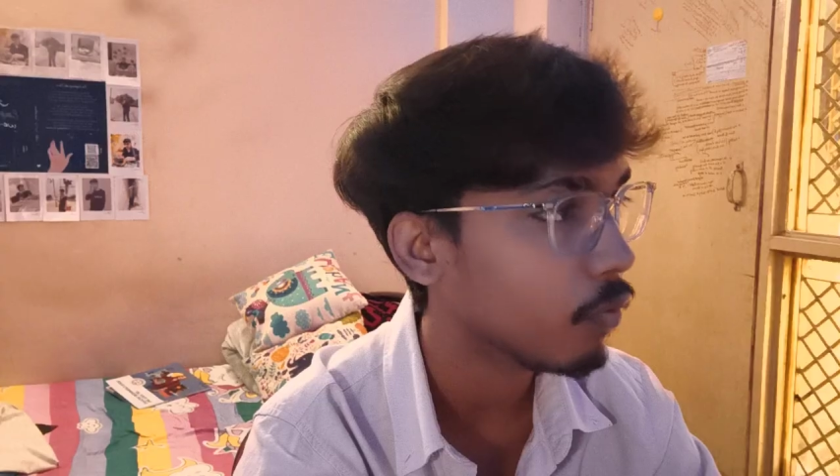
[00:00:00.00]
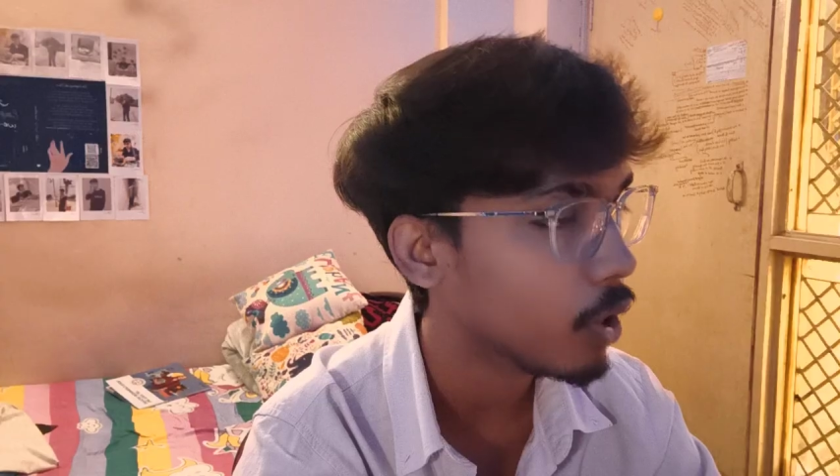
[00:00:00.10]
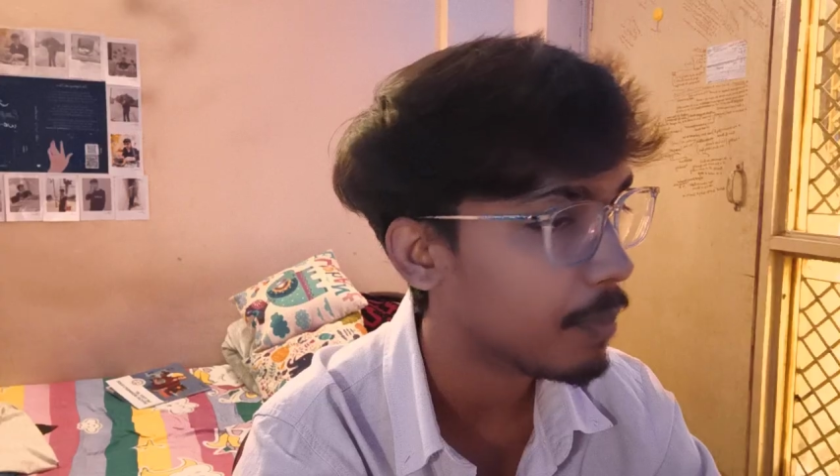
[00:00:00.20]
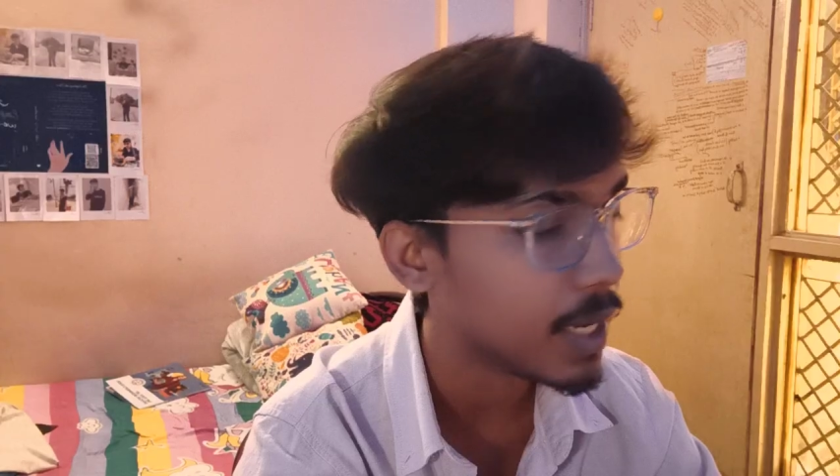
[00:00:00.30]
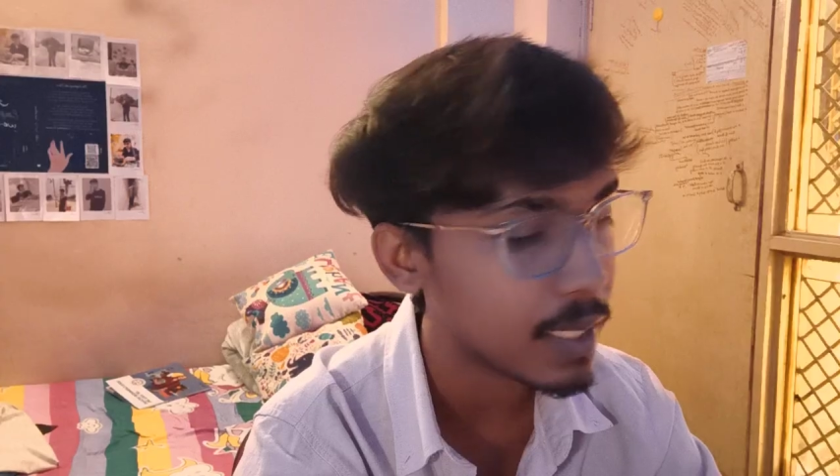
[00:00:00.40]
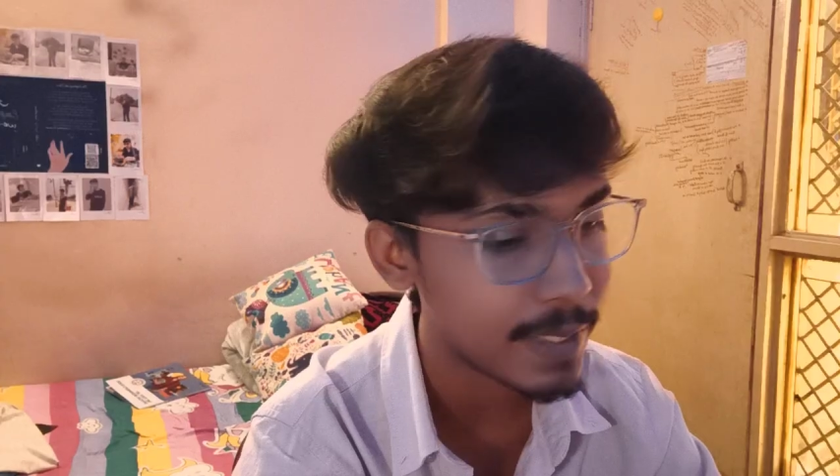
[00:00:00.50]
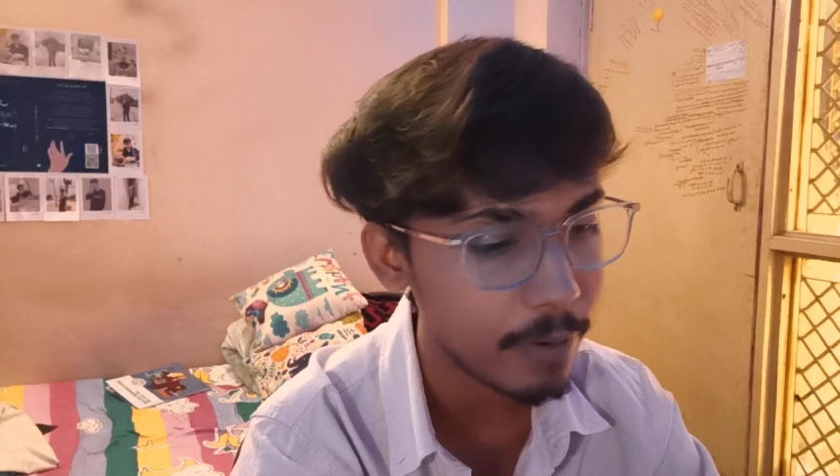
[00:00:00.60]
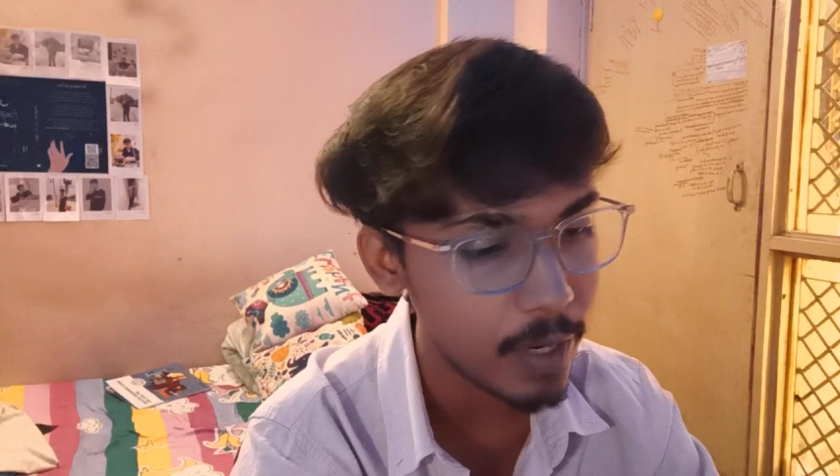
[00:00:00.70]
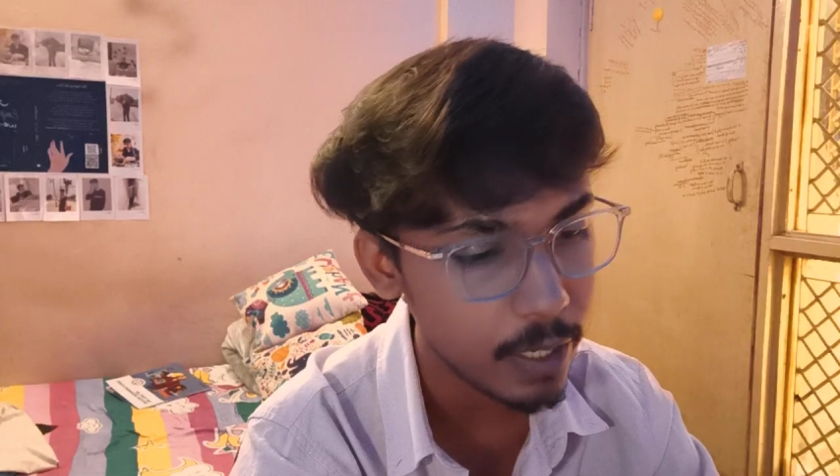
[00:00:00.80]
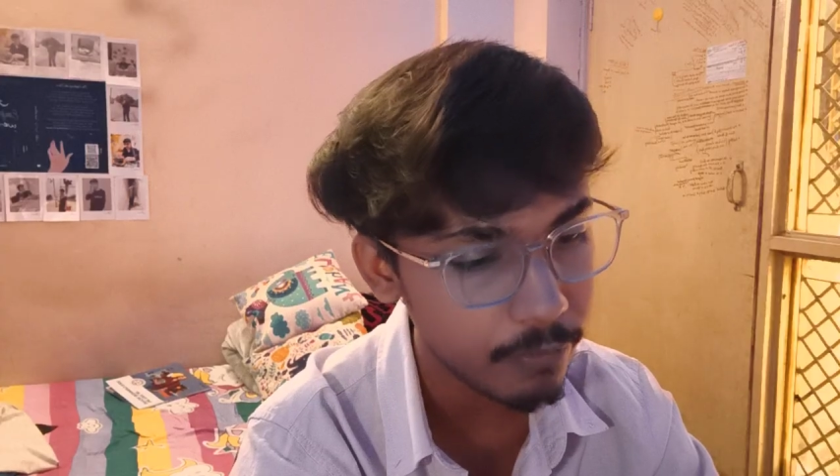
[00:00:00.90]
would be a
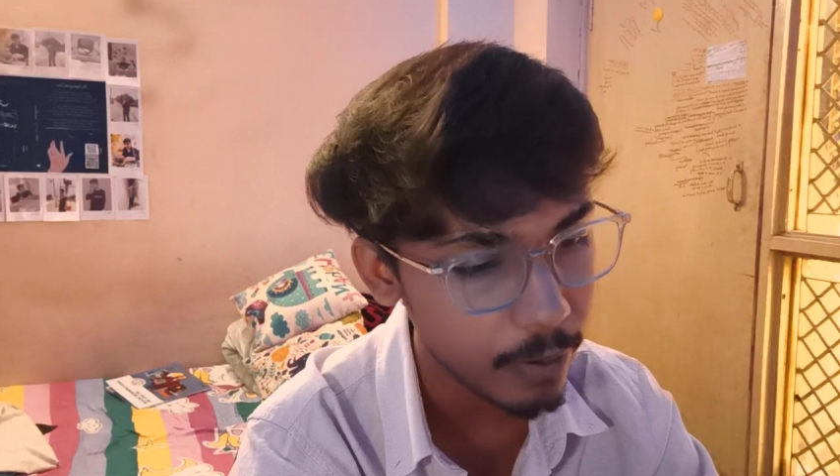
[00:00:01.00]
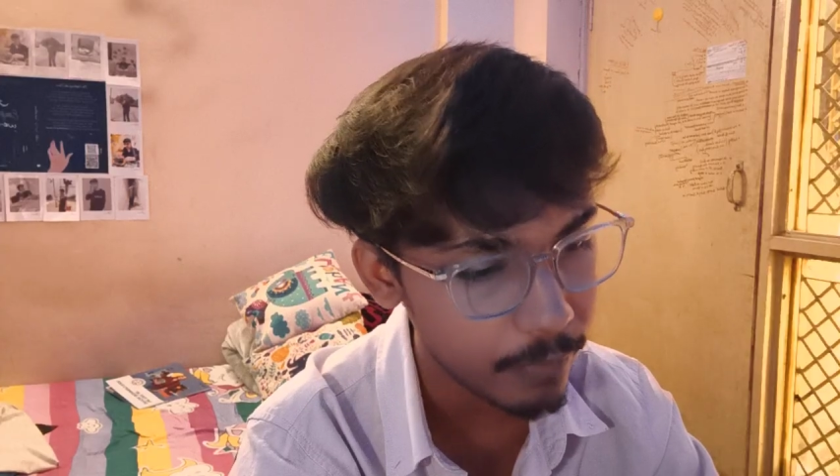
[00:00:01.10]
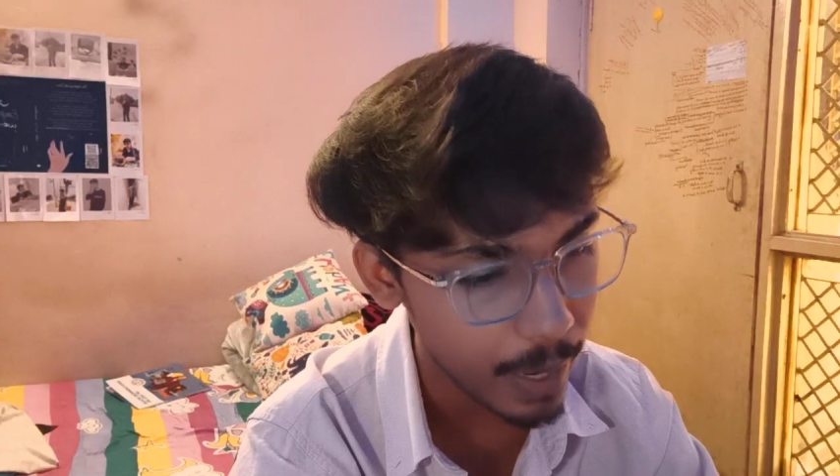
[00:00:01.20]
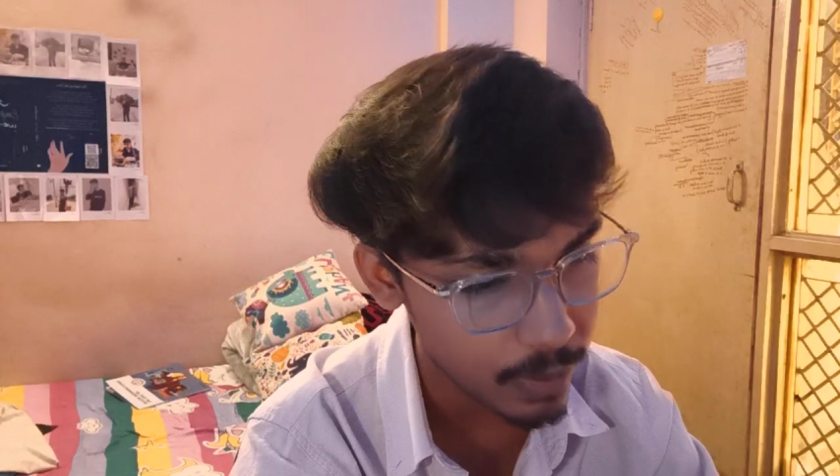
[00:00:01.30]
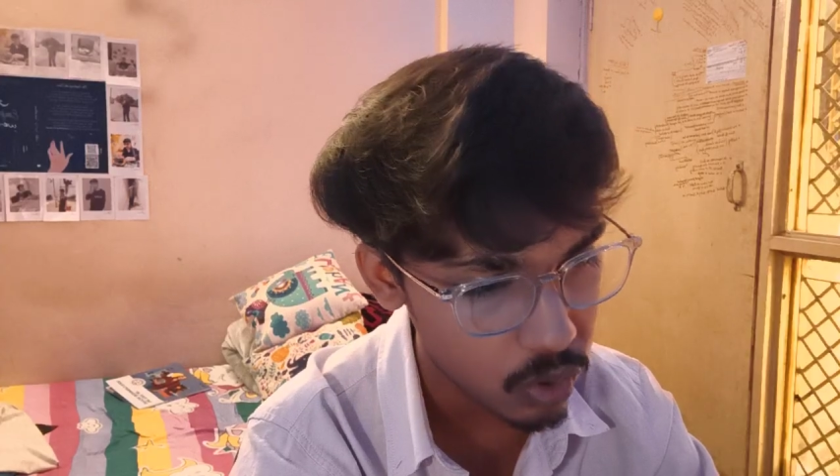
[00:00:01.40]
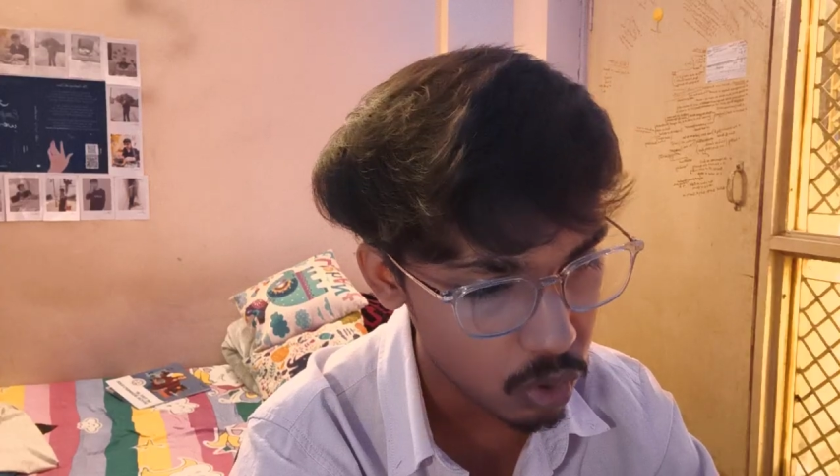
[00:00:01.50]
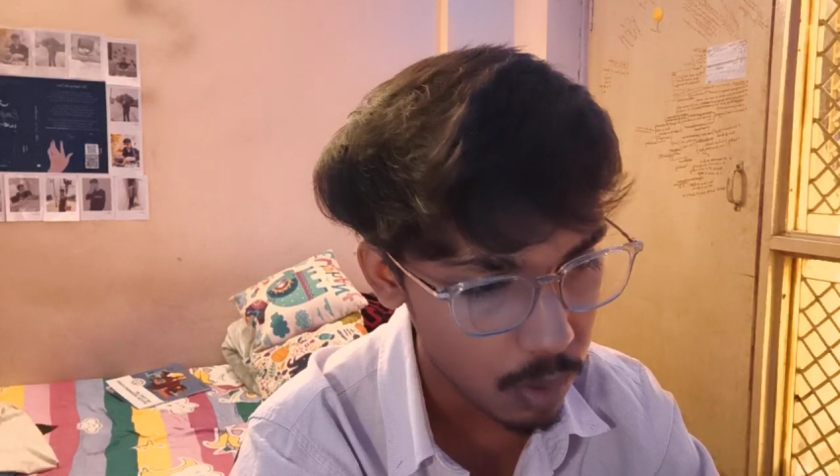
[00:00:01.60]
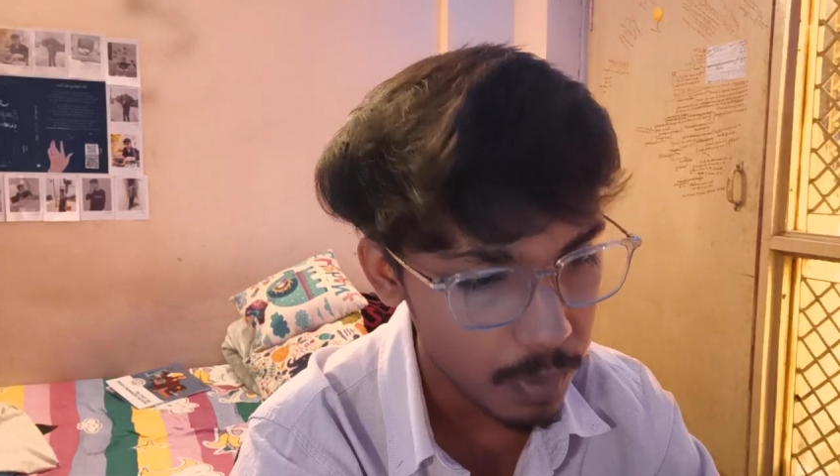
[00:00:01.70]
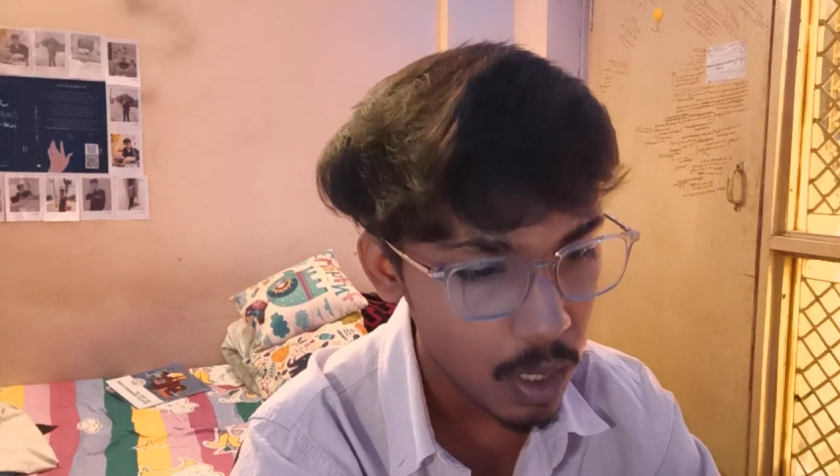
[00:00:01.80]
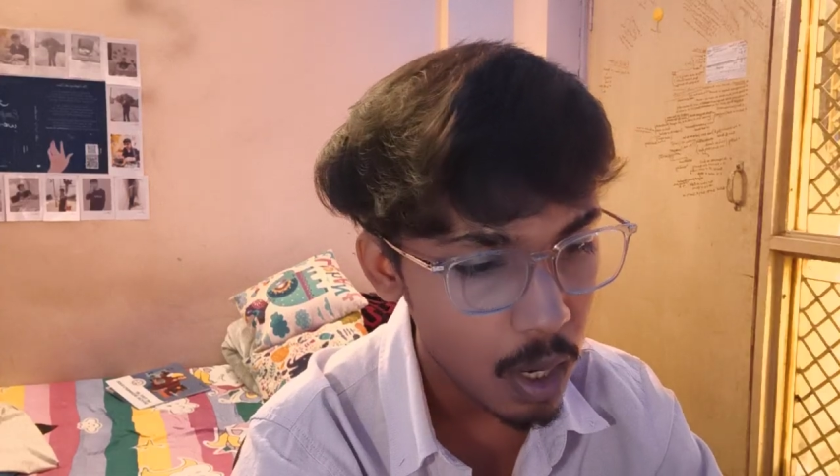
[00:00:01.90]
75
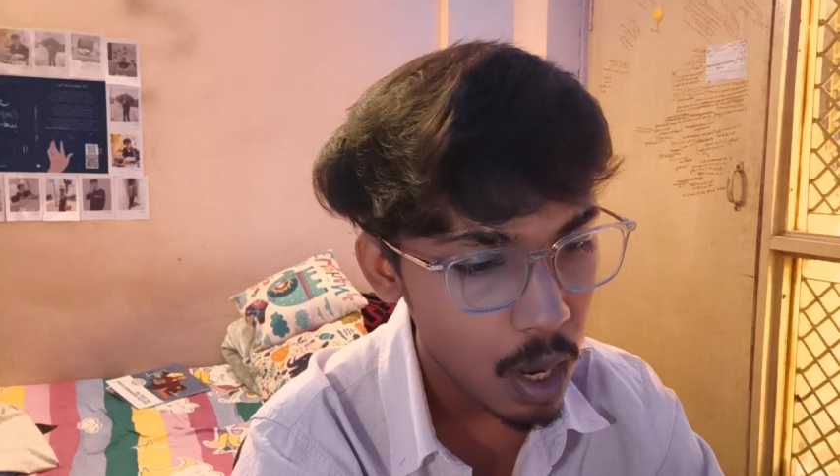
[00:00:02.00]
angstrom.